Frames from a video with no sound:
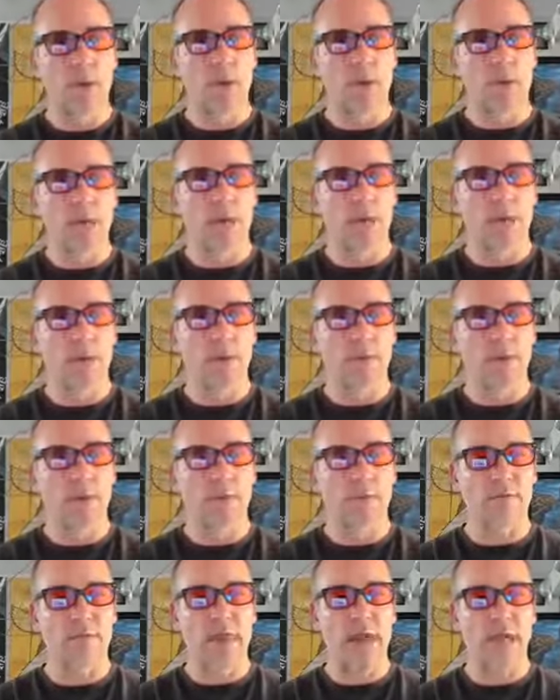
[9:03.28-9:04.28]
And
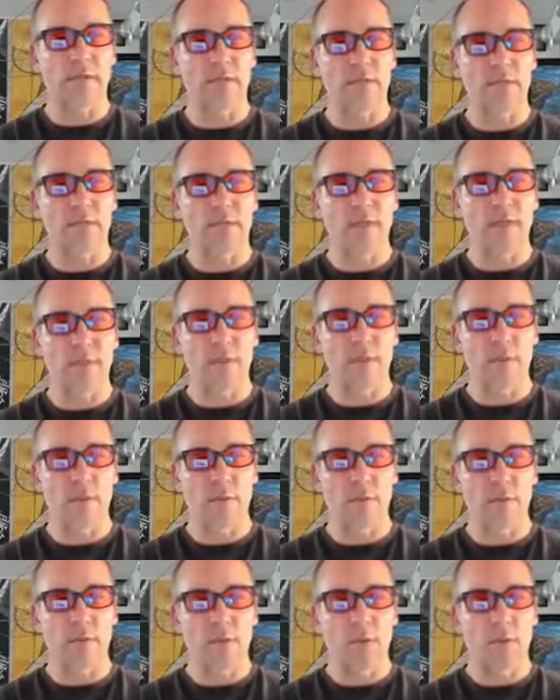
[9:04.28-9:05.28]
if that's
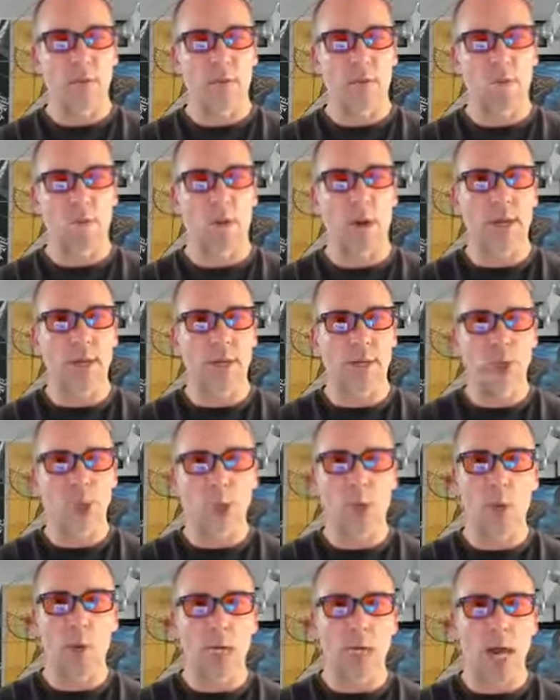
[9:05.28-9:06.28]
what is
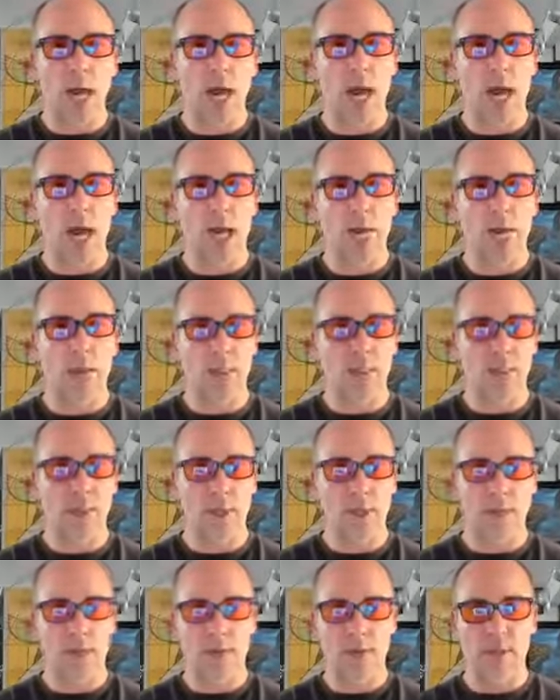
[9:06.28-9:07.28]
going on, let's
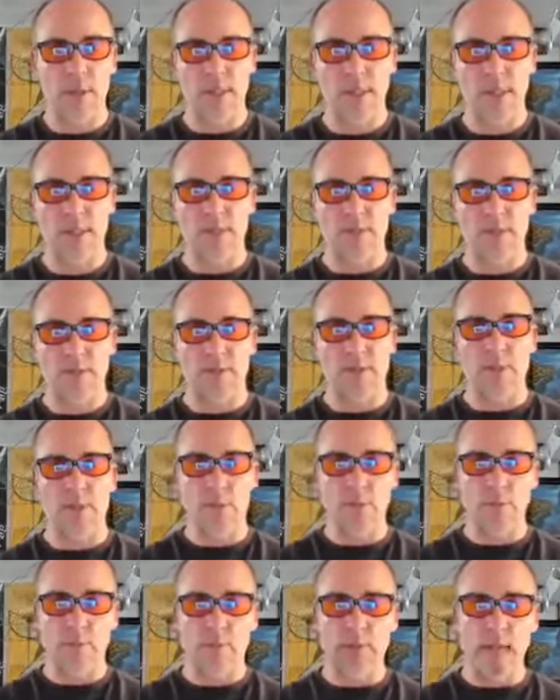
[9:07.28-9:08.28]
look at things in a different
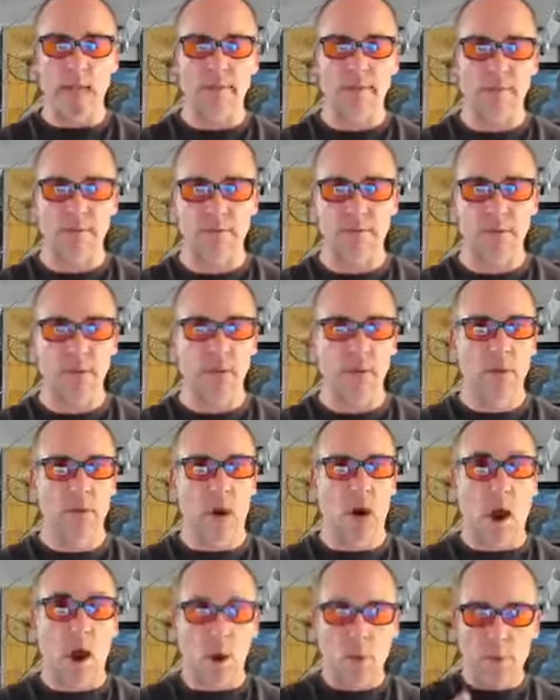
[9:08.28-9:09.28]
perspective.
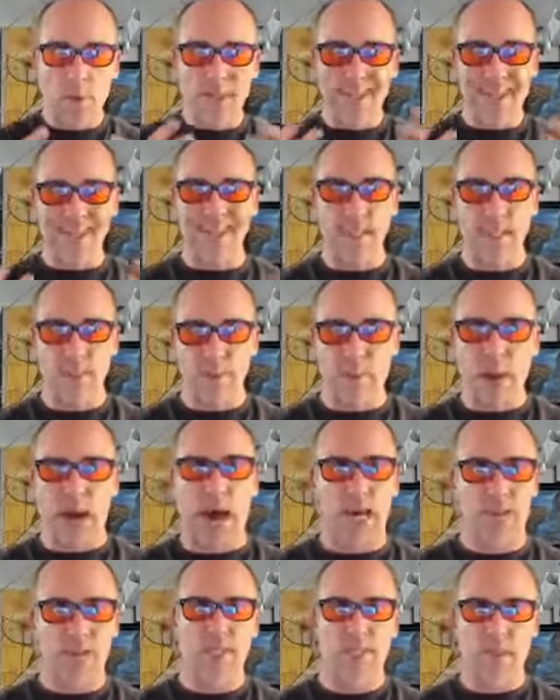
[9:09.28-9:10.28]
Are we in these
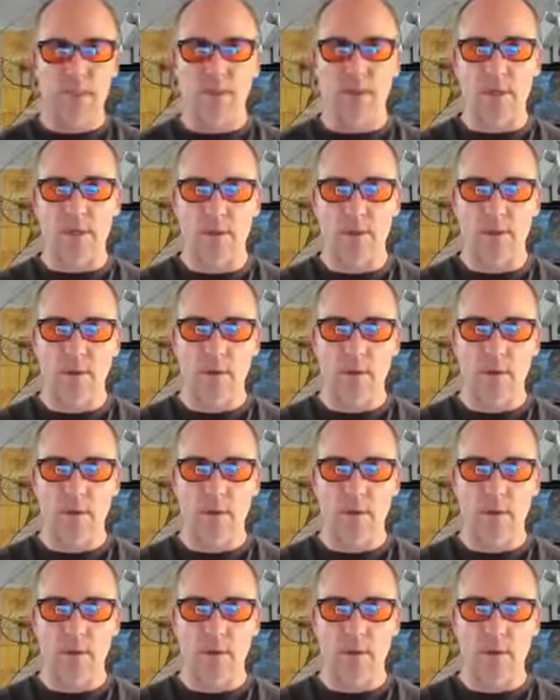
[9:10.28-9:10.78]
bodies even?